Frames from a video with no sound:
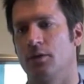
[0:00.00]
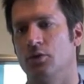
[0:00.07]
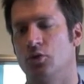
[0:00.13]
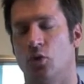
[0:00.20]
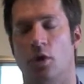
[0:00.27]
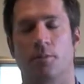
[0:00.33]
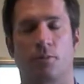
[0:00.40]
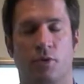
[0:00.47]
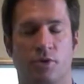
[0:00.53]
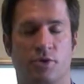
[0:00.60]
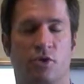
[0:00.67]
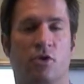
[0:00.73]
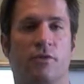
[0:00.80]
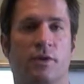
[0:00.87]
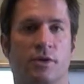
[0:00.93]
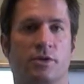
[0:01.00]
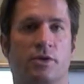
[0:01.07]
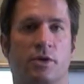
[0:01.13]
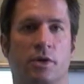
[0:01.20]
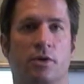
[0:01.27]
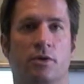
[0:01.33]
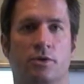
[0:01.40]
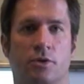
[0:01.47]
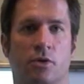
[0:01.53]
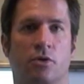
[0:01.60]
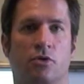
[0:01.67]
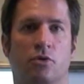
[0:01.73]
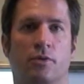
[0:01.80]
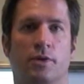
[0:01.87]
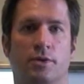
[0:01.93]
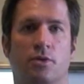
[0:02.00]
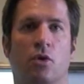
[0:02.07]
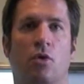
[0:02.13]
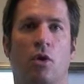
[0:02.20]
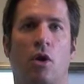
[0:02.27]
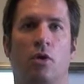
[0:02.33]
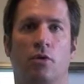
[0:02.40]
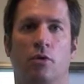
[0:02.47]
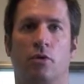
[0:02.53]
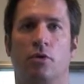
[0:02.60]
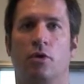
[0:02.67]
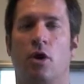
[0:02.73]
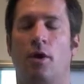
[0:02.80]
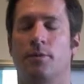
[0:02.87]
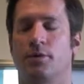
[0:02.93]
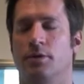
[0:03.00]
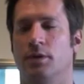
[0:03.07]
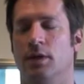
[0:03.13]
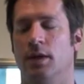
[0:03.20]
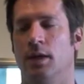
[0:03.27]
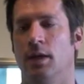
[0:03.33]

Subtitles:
joint preserving surgery is no longer a good option.